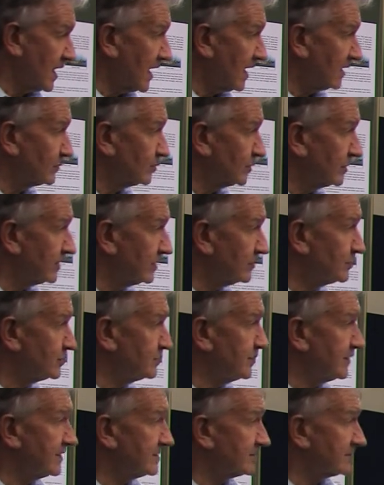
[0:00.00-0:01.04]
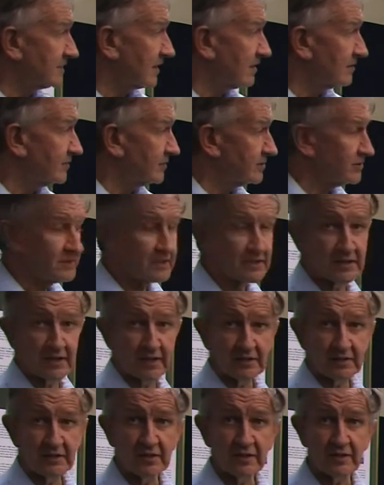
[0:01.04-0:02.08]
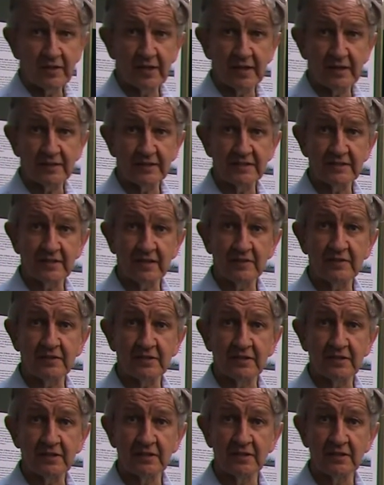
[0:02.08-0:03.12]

and when it was being salvaged in 1937,